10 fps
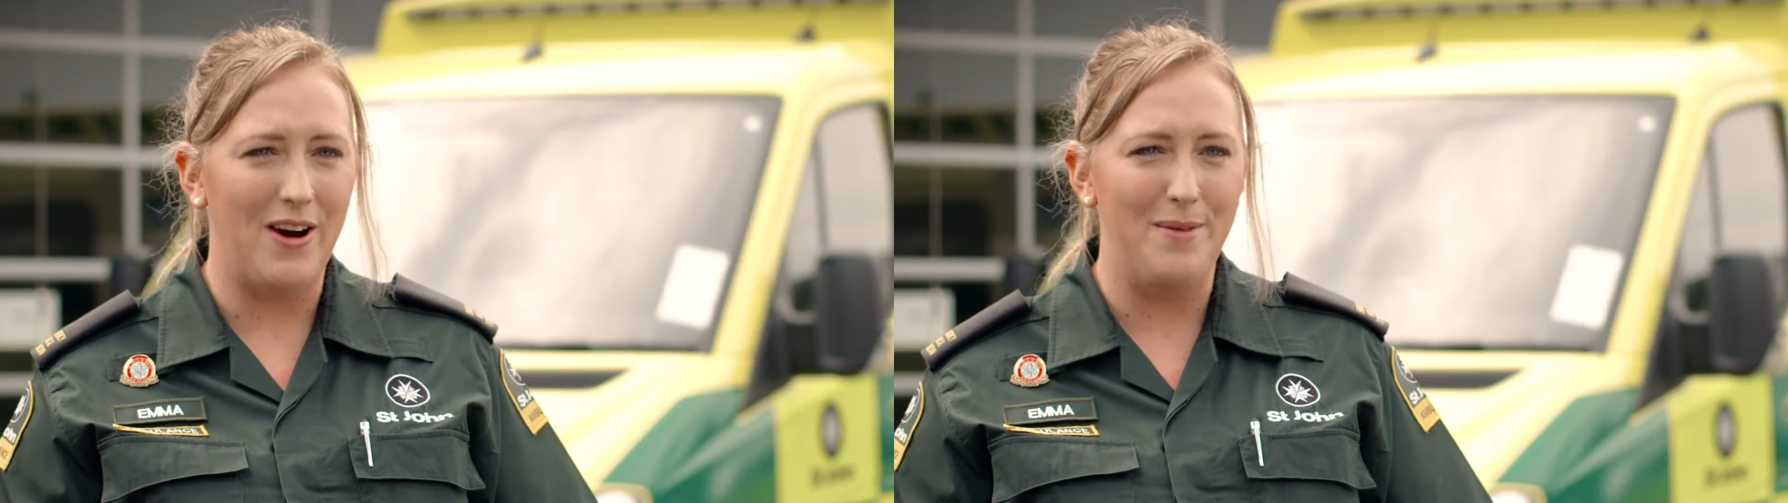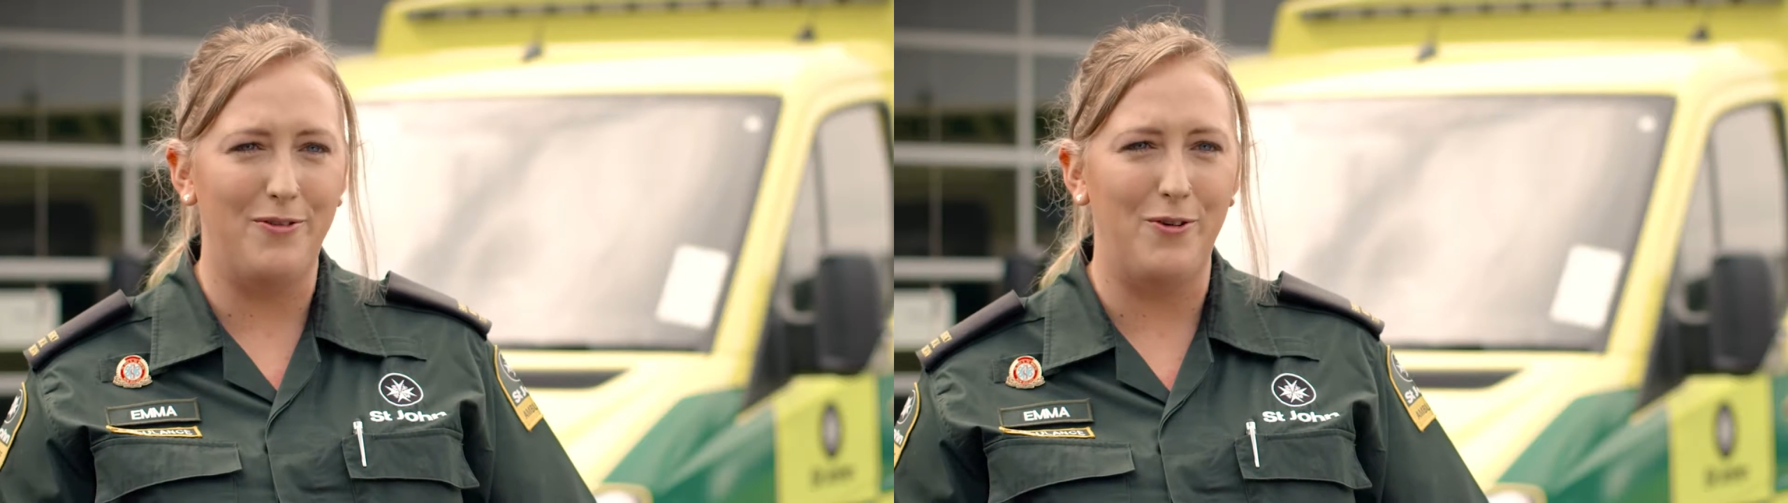
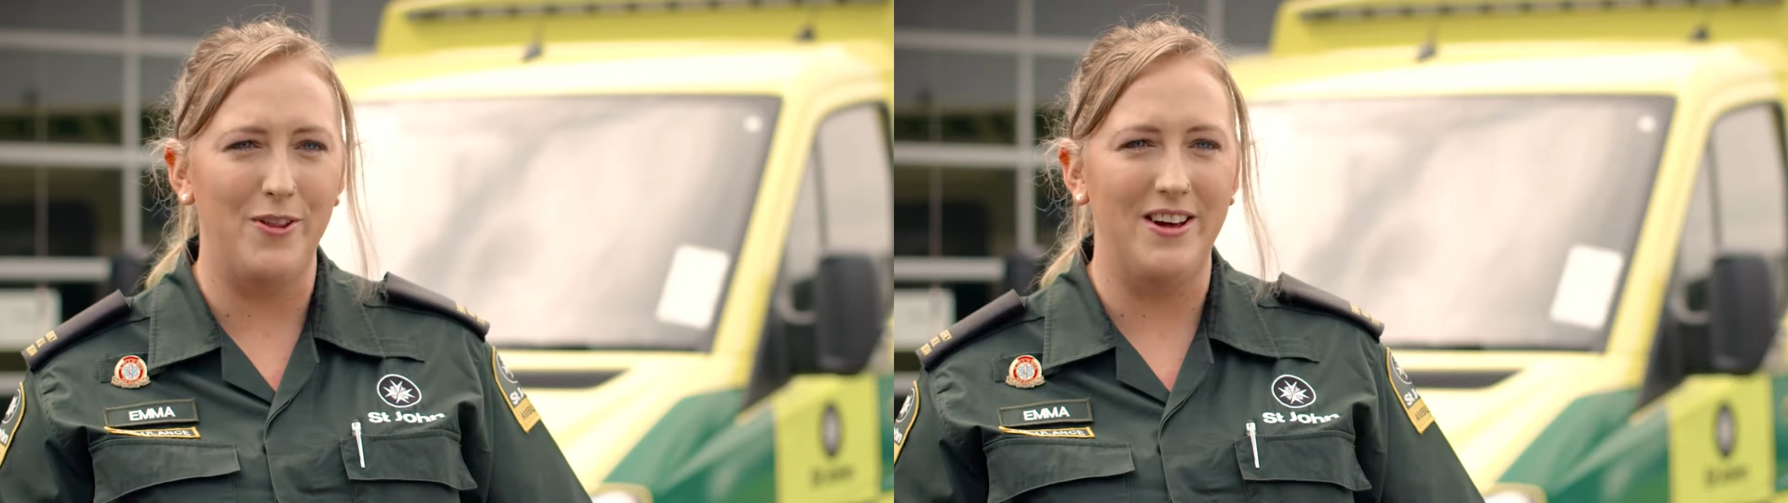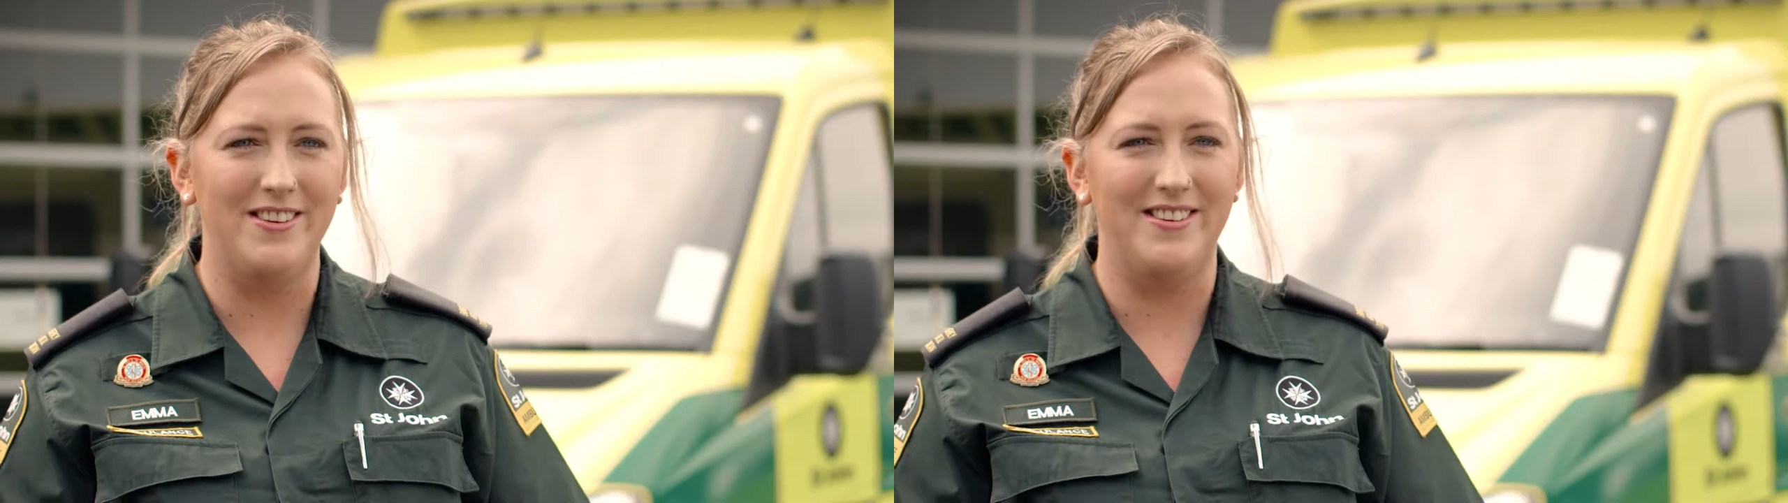ride before
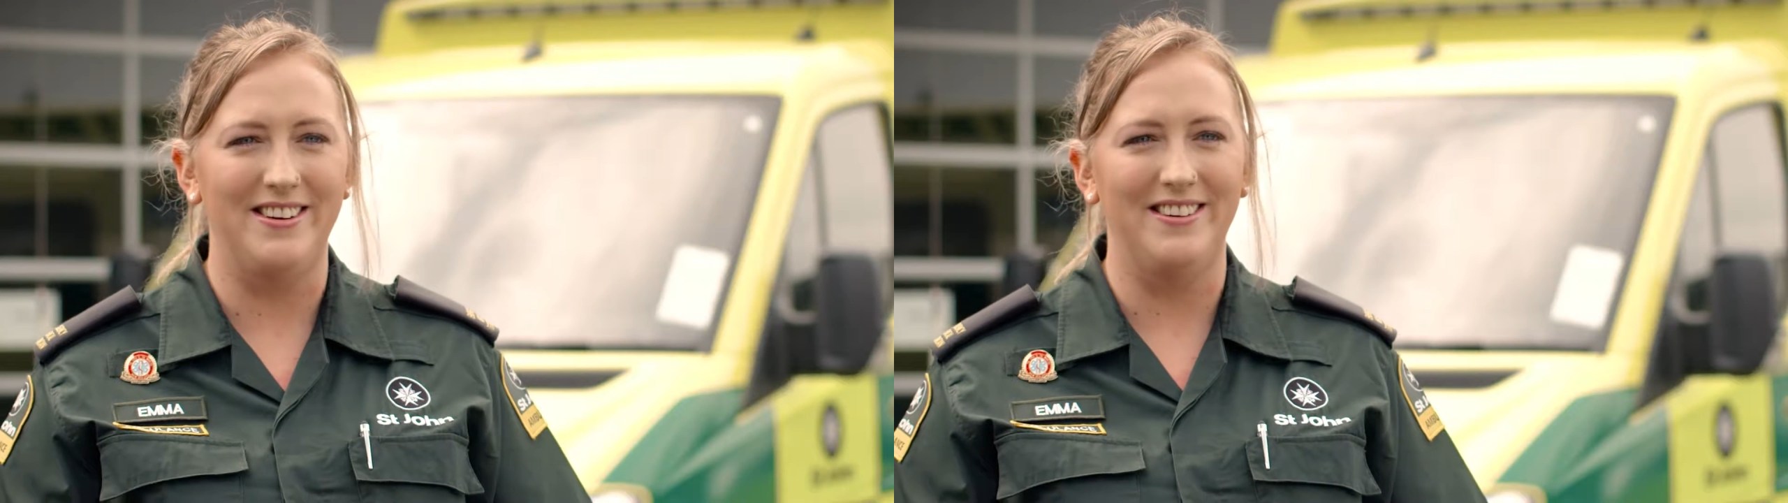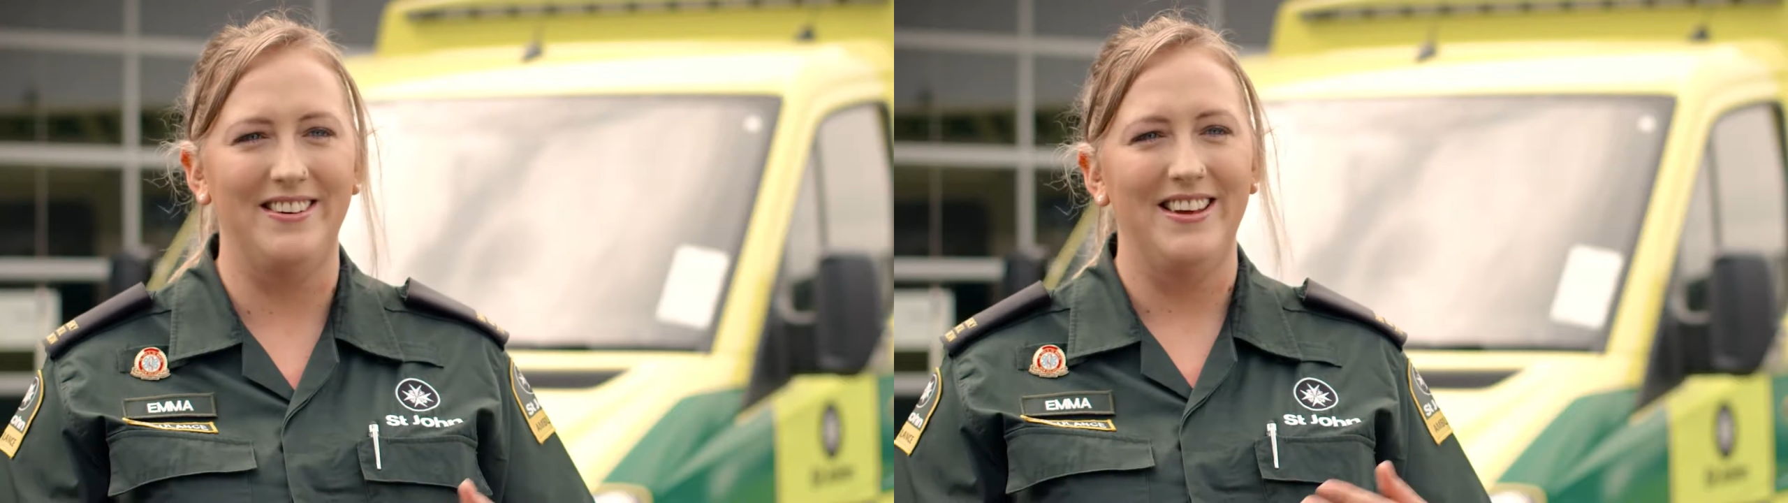this
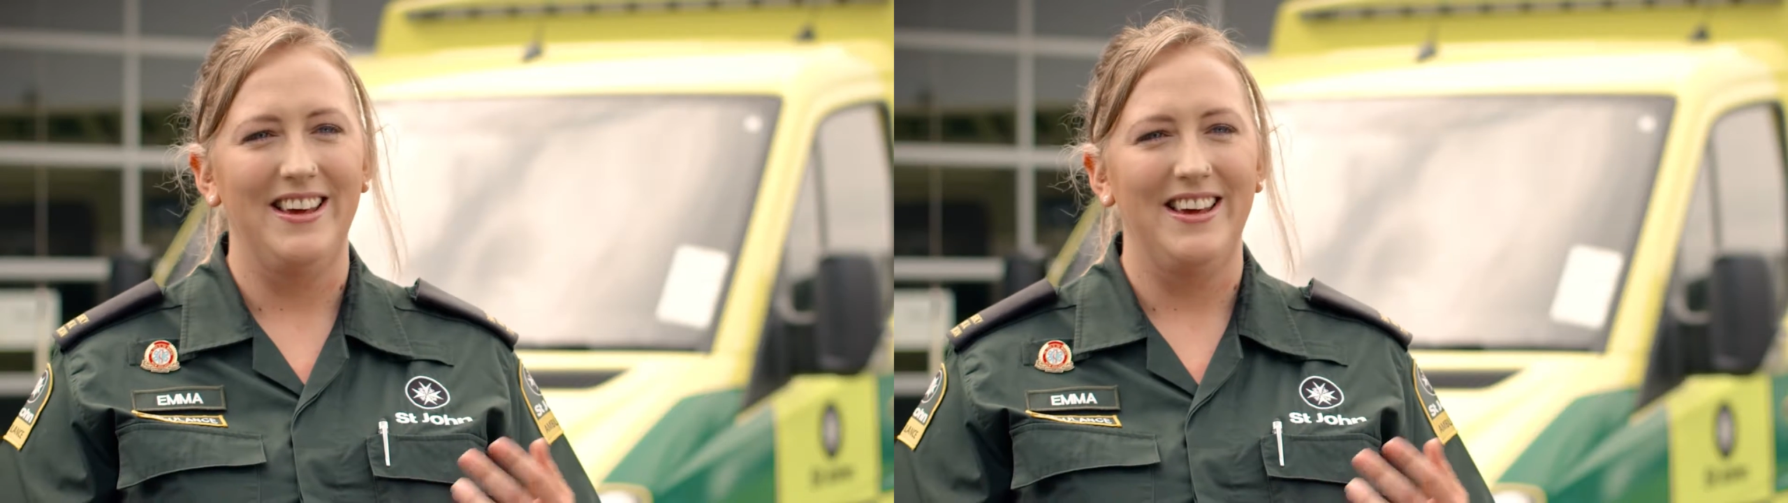and